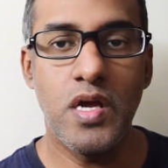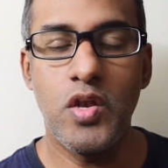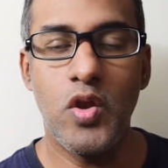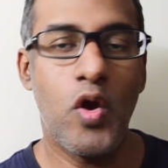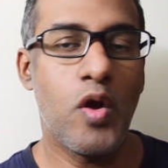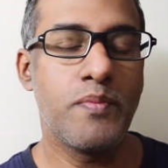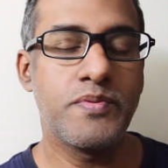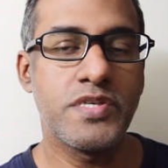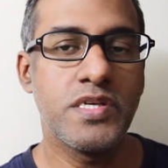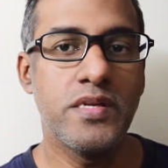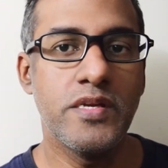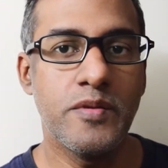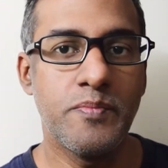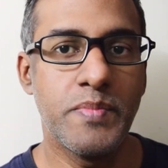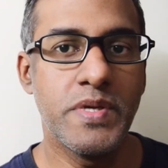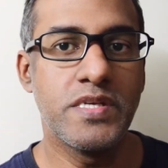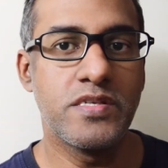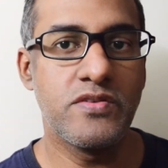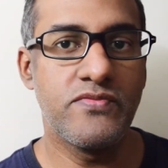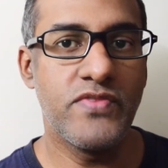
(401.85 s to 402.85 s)
an obsolete
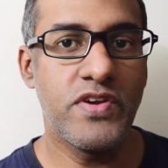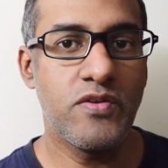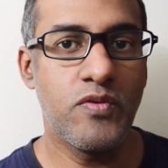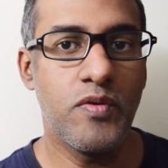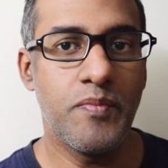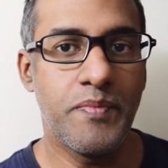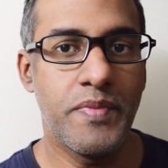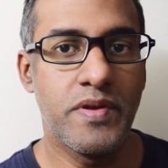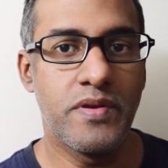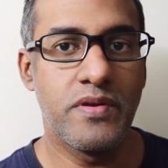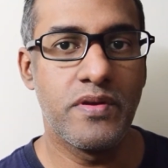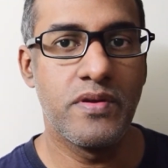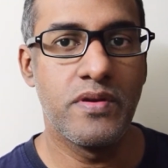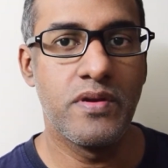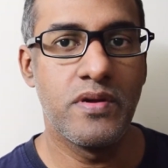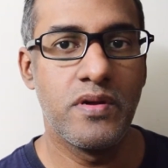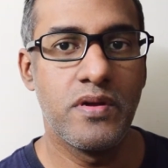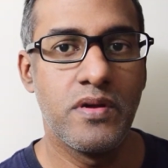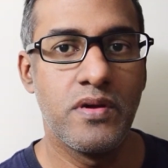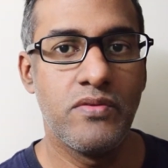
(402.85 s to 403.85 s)
piece of equipment
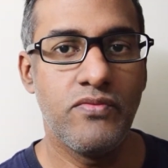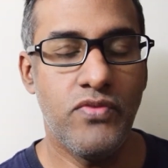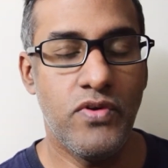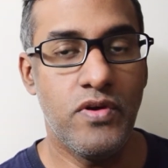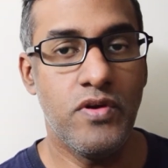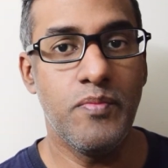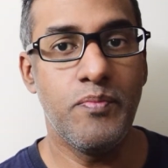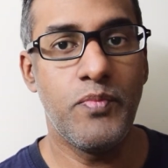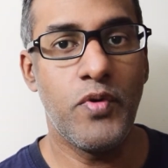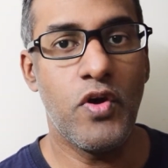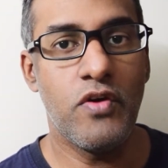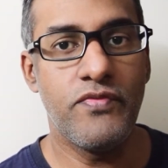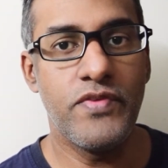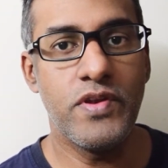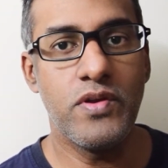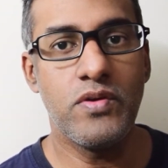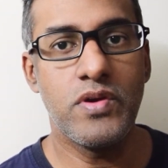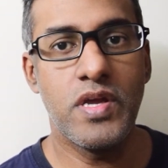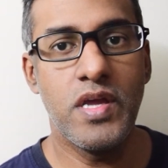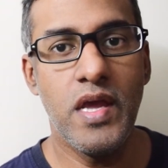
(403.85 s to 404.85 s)
for a
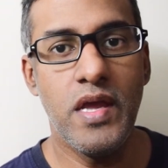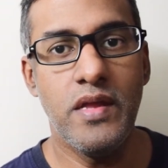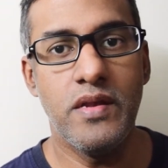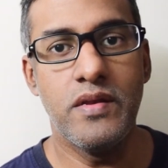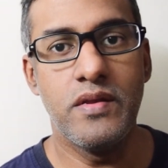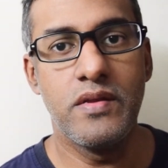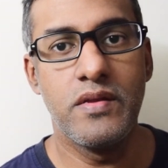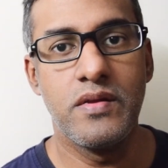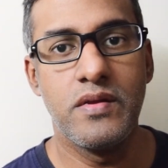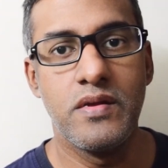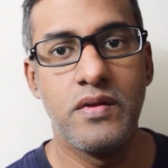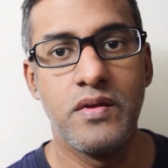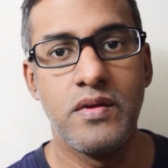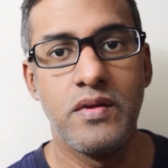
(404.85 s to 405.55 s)
profit or gain.